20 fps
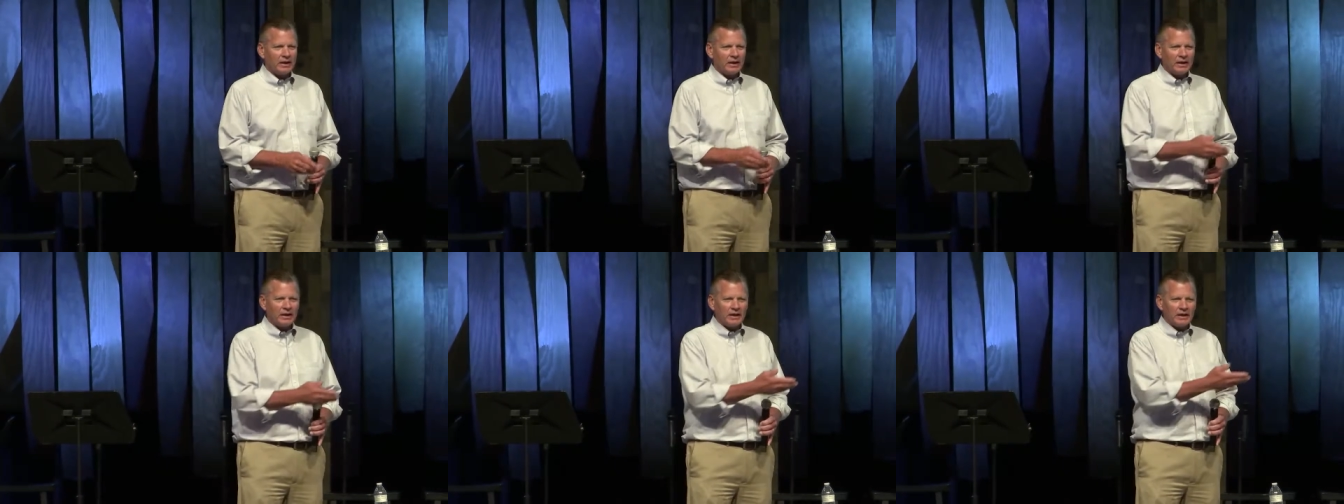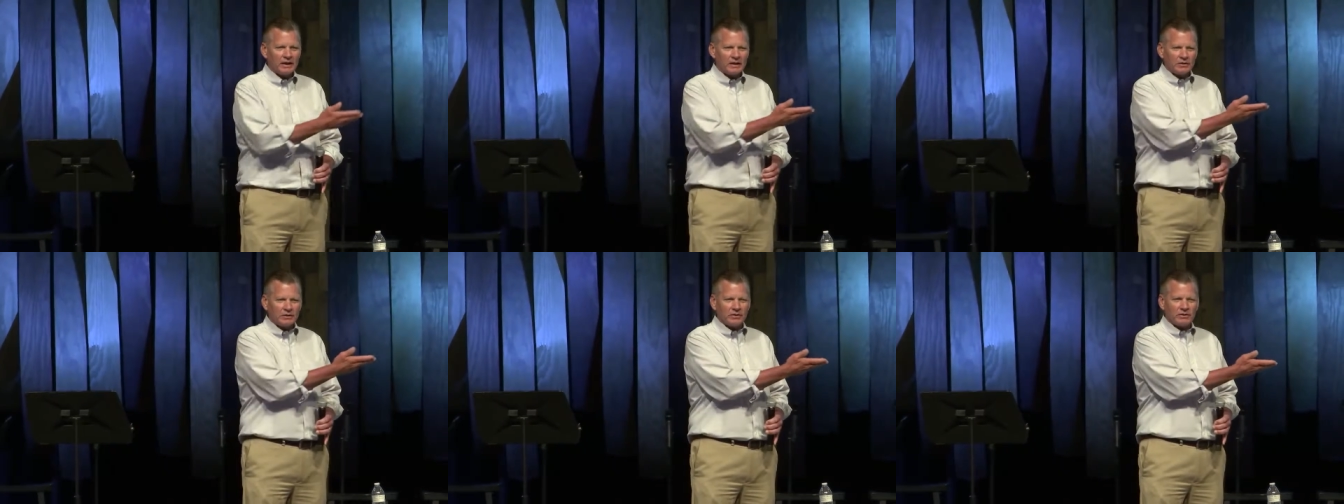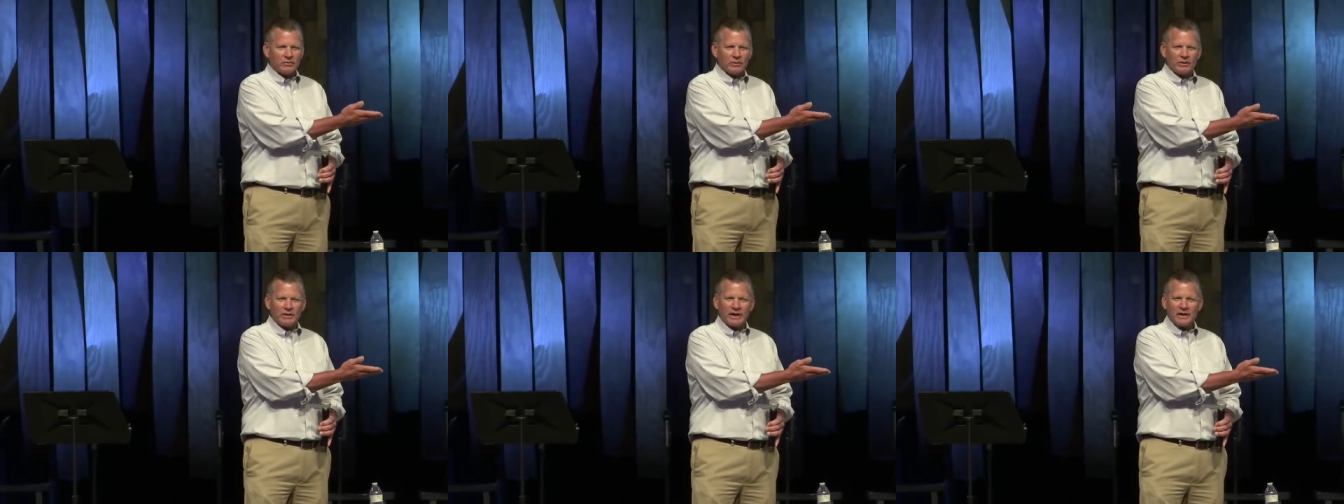look at
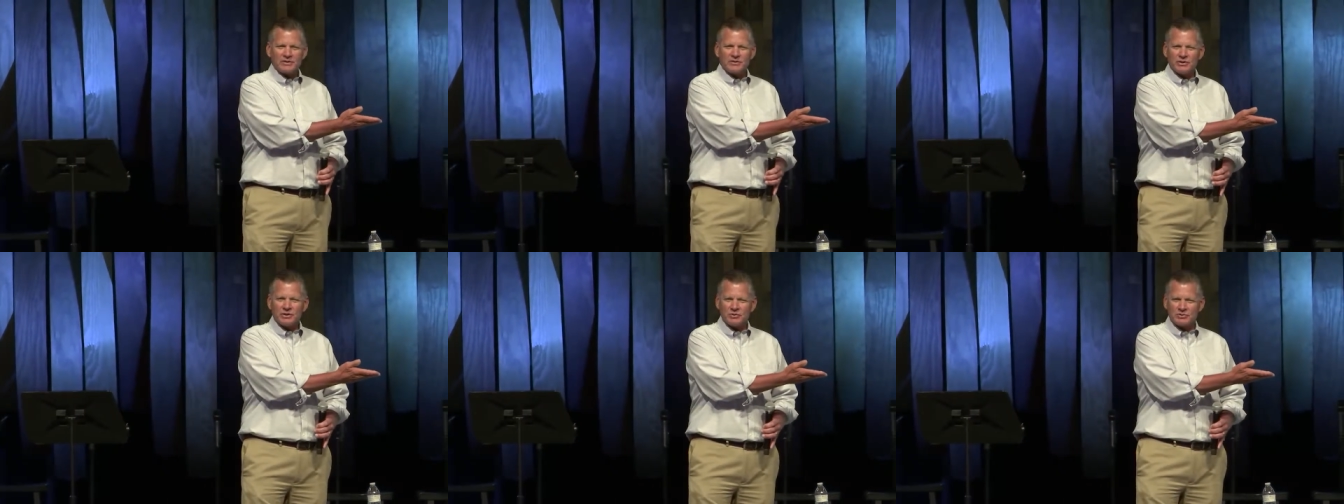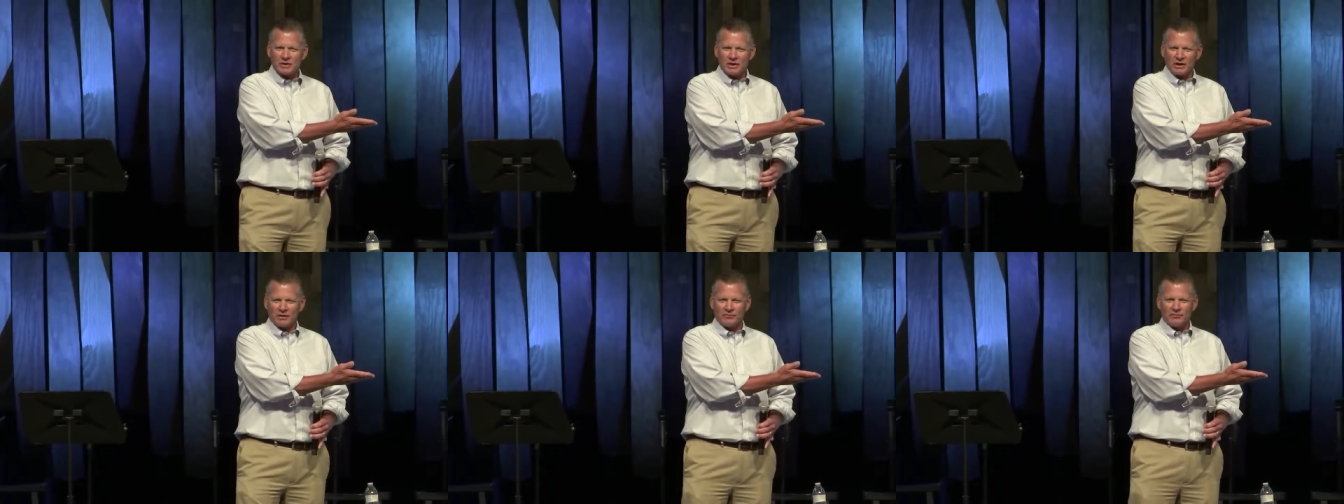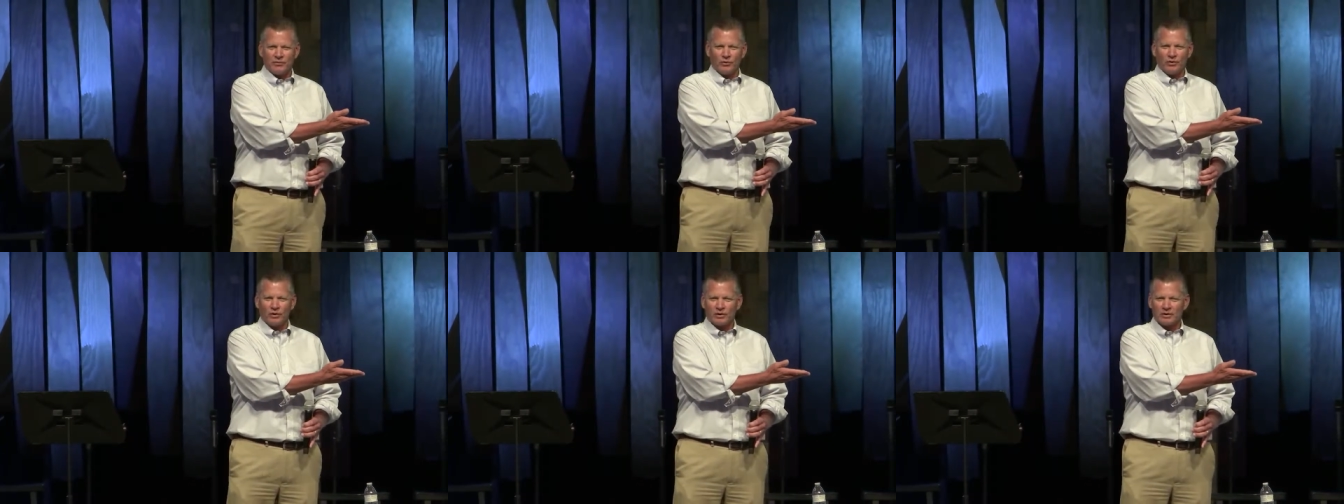what that's using it
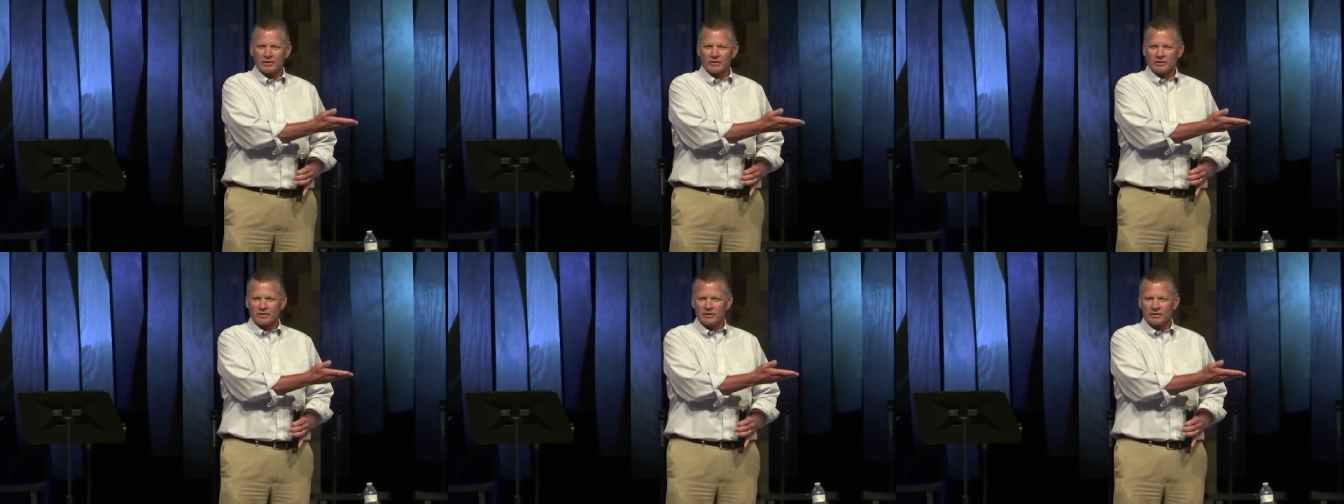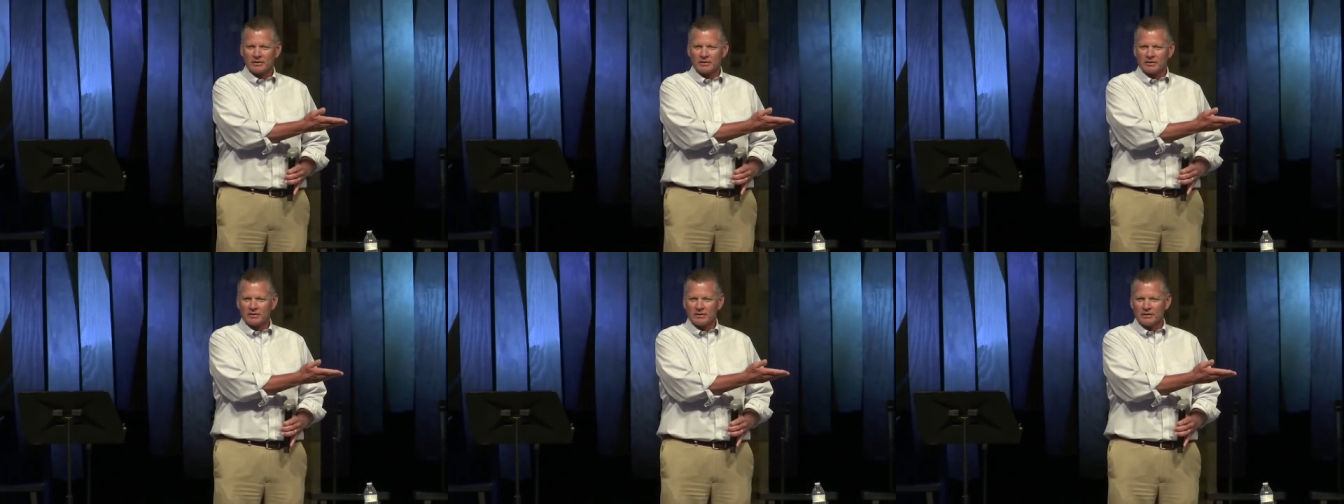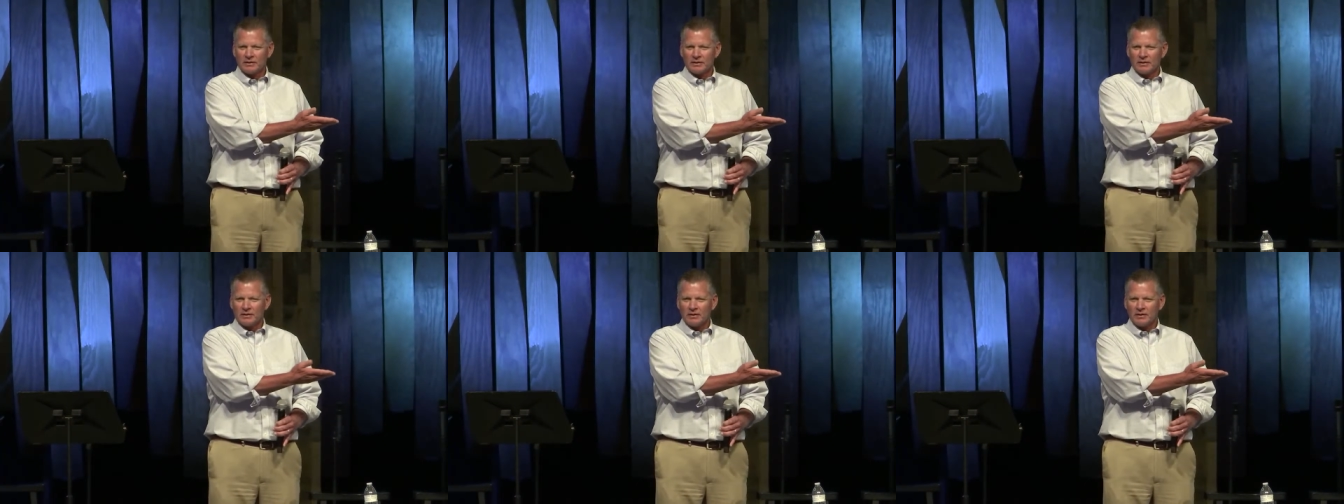for.
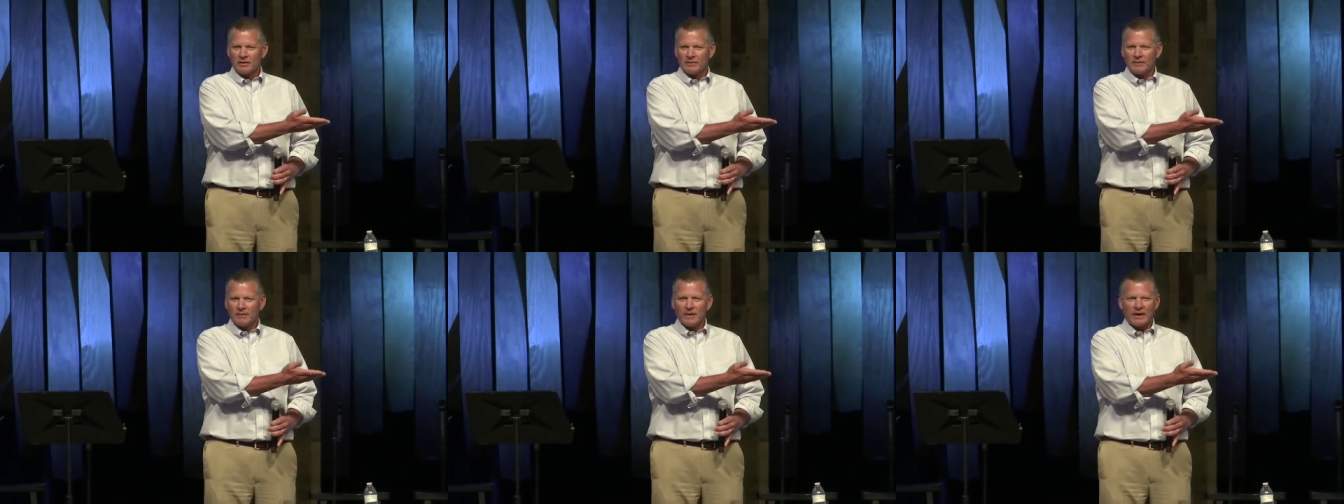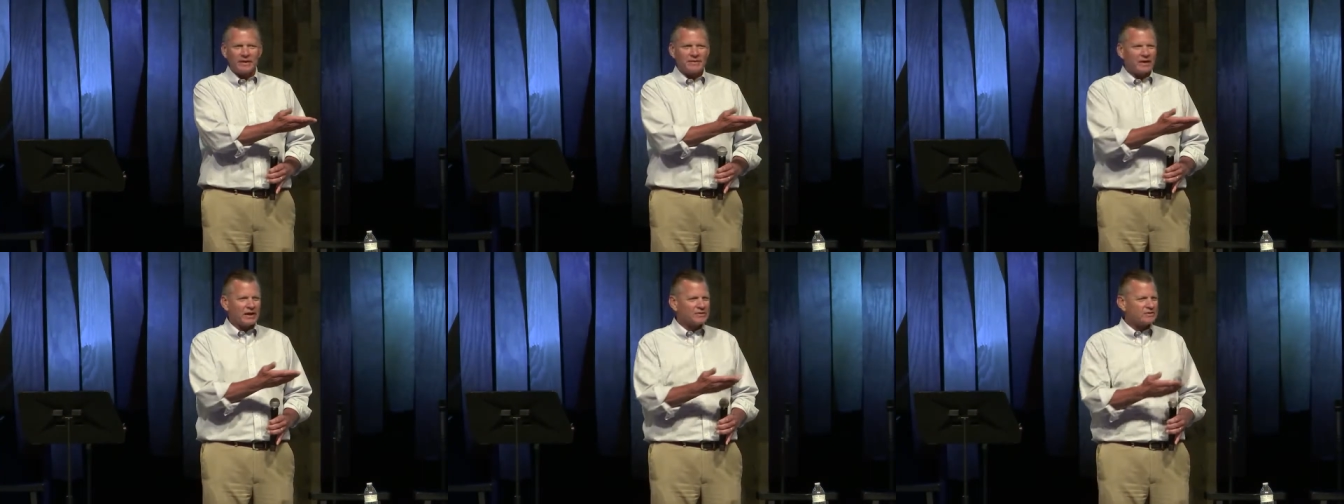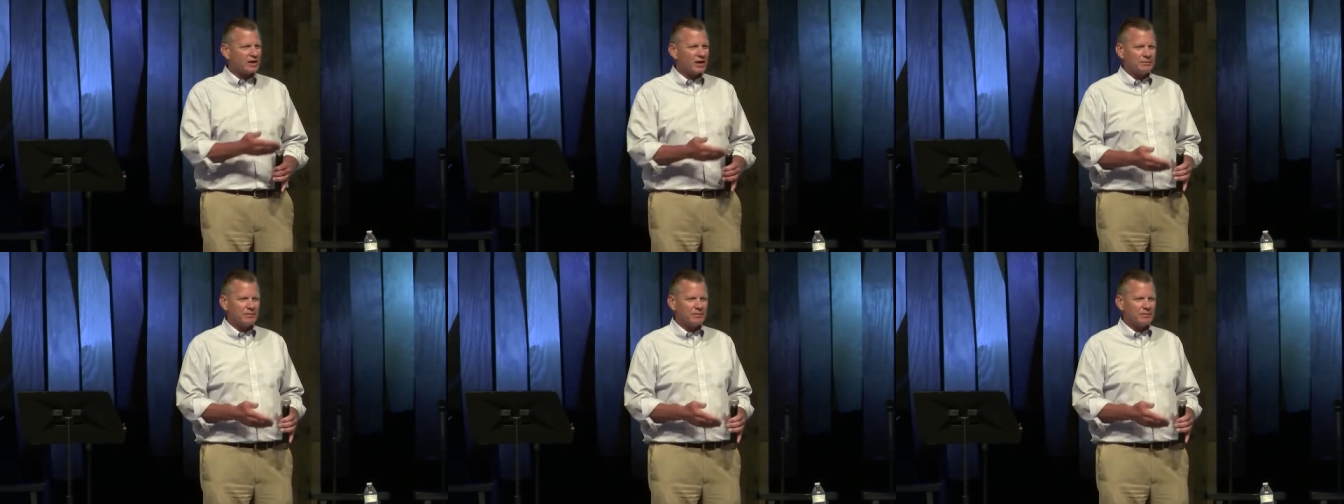At that time,